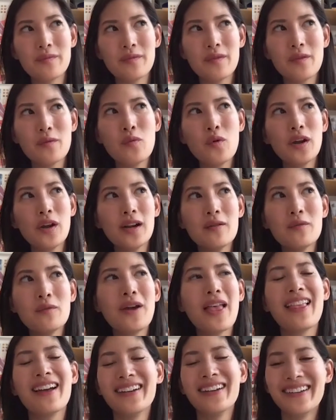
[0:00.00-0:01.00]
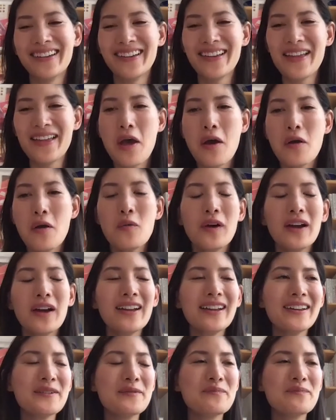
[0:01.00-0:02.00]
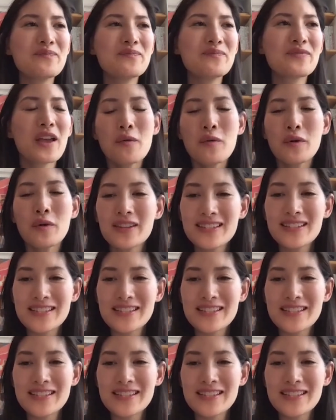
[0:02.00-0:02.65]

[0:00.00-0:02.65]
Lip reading: what are